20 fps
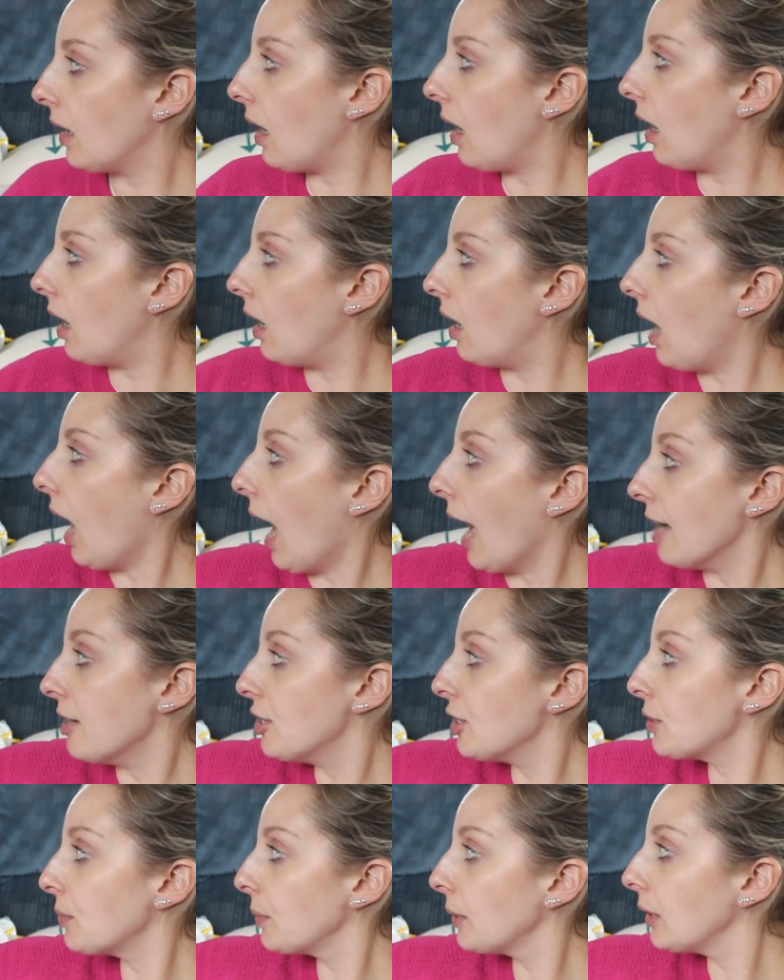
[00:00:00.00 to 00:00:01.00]
Uh, I
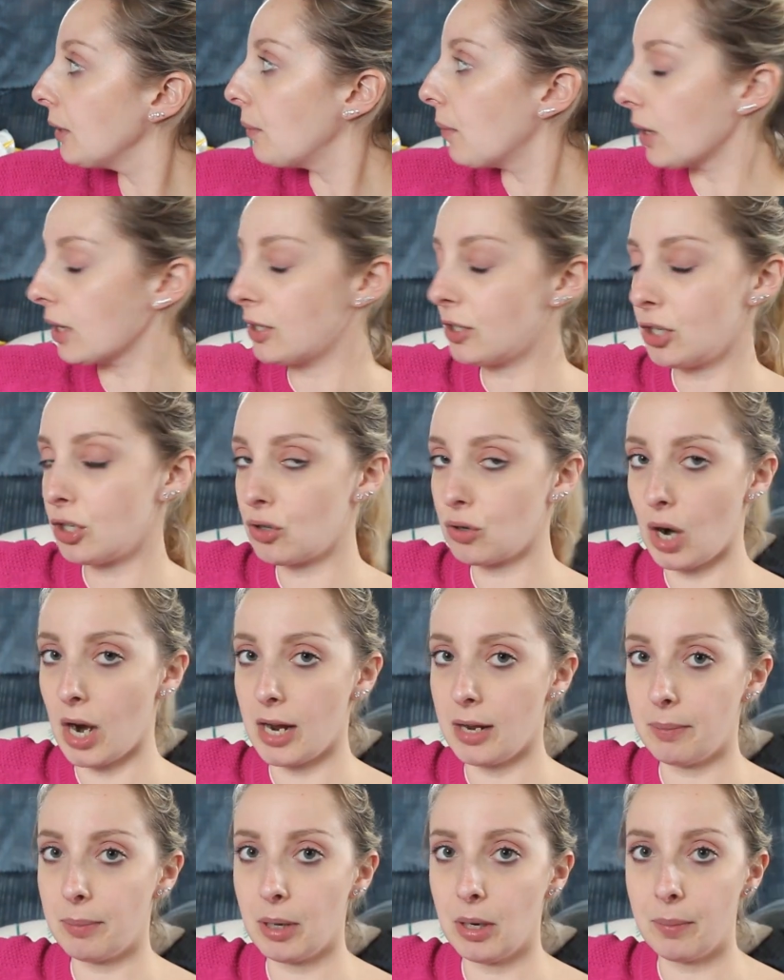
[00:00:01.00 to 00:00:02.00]
just really wanted to try
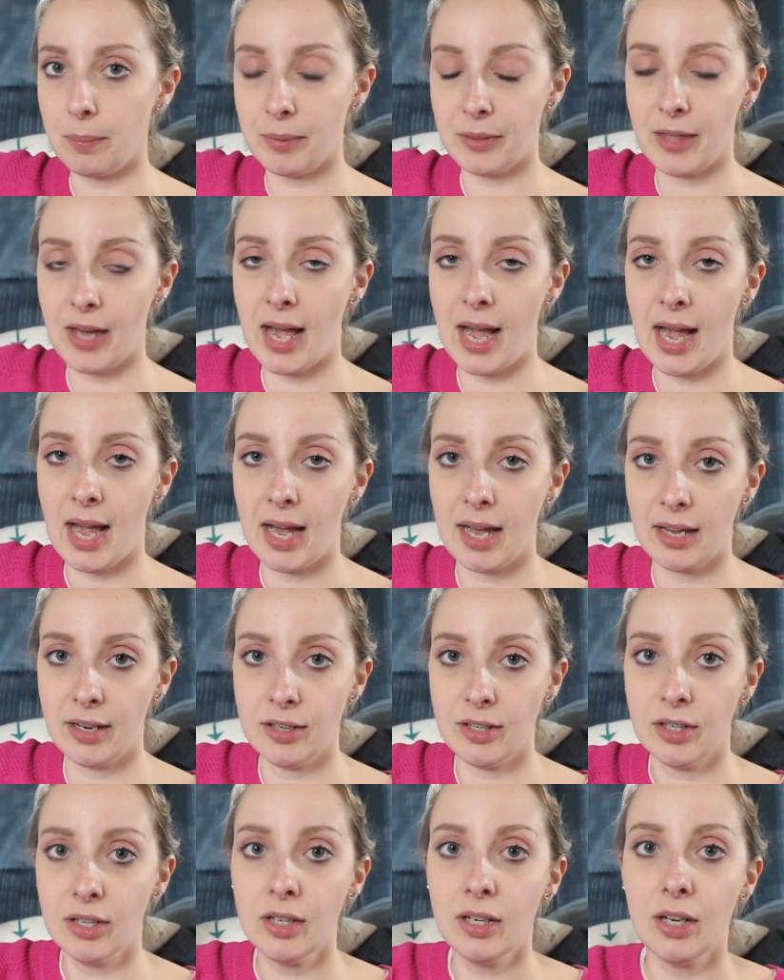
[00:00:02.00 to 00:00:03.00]
a pump that
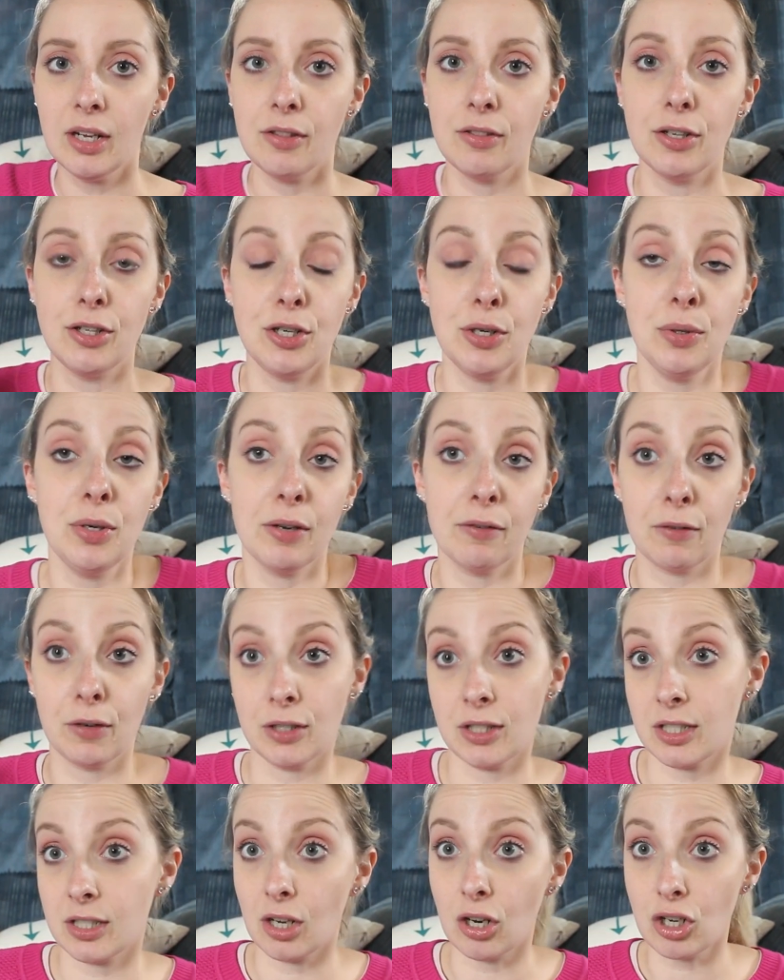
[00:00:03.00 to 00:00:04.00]
had the two
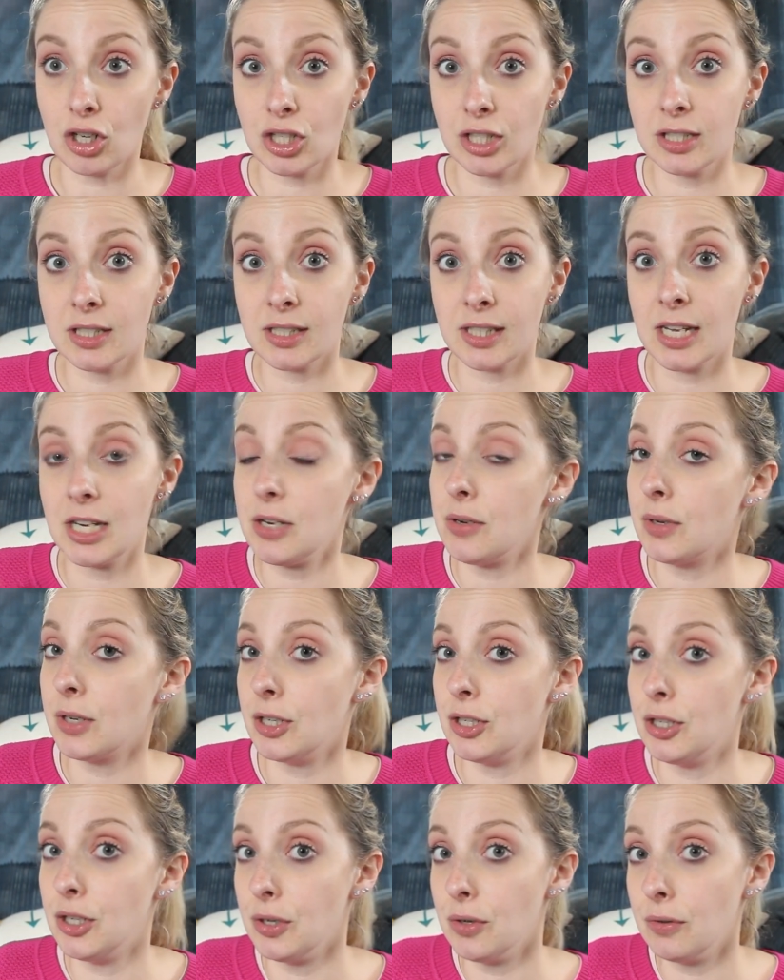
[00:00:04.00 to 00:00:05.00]
different suctions that you
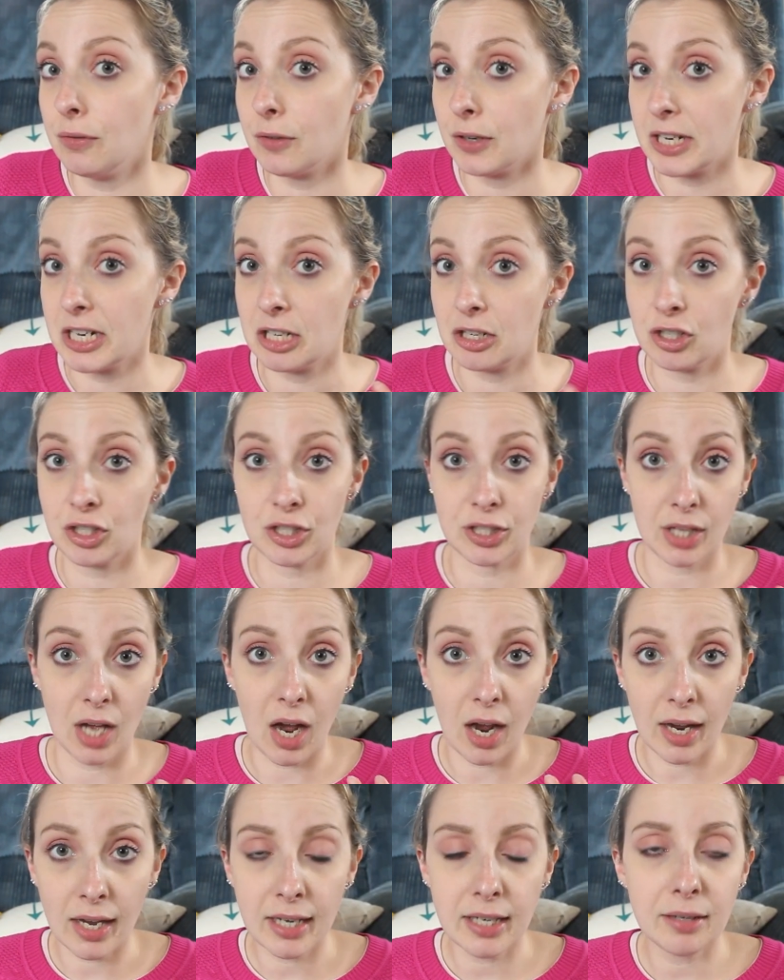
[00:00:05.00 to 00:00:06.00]
could do for each
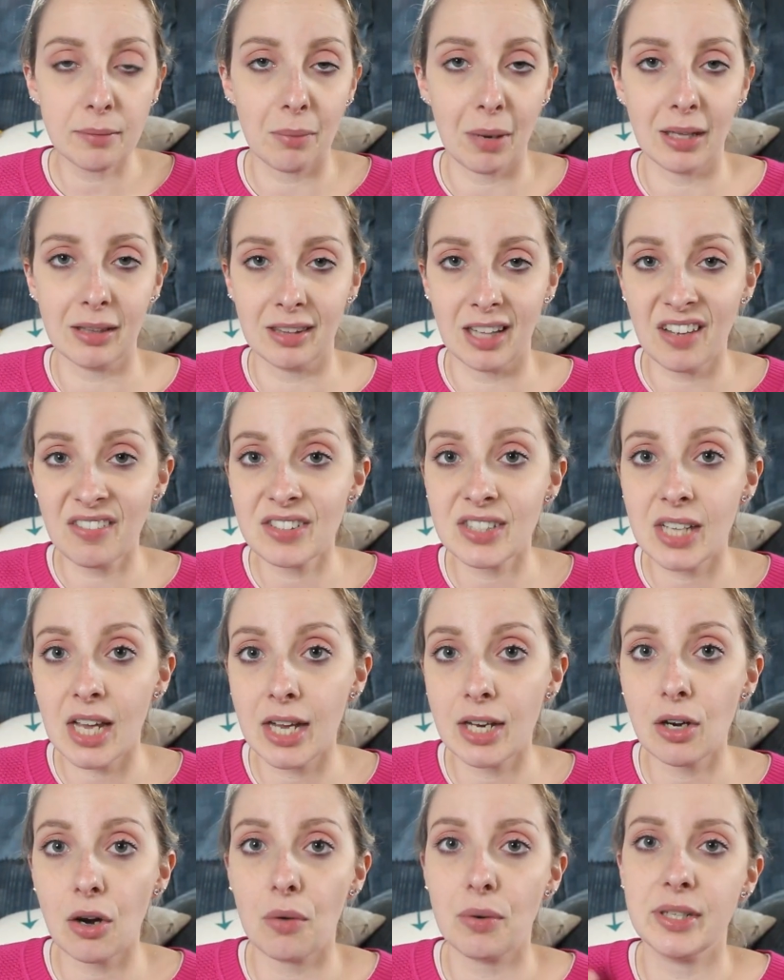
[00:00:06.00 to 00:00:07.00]
side. My left
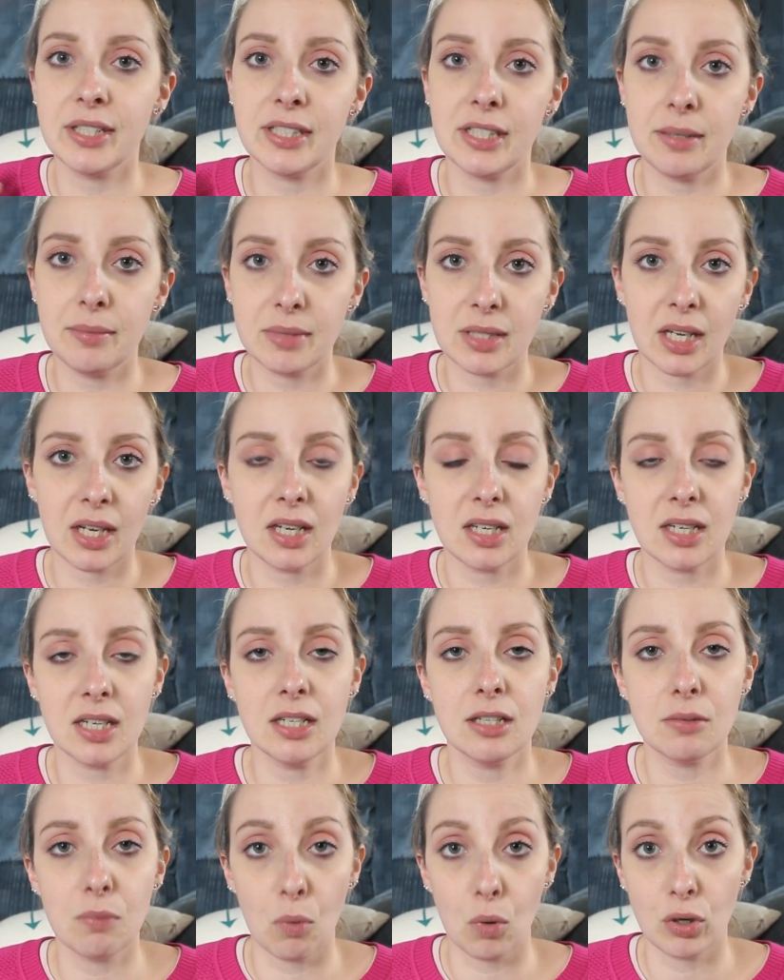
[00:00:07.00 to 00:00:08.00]
side always seems like it
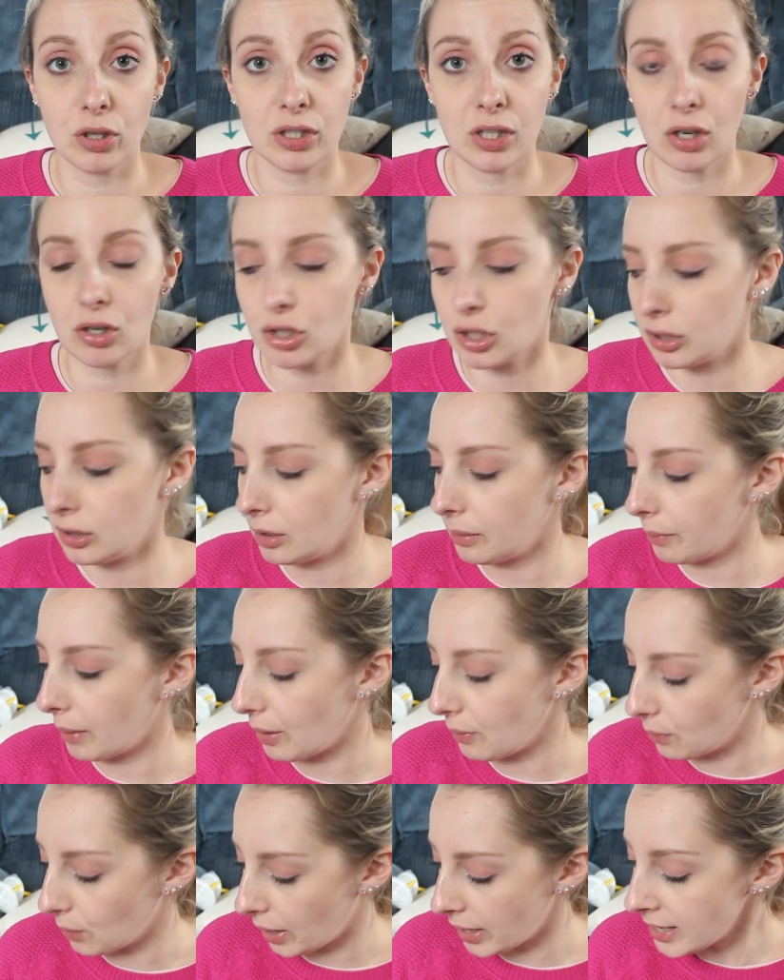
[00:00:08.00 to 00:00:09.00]
needs more suction than
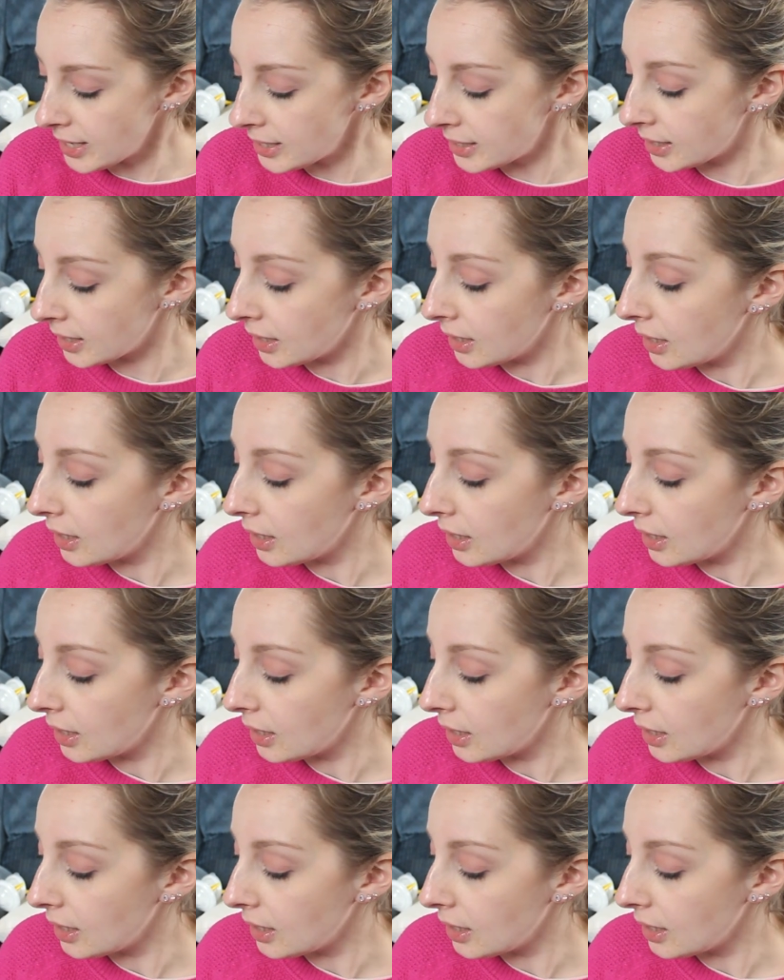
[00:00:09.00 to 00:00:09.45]
my right.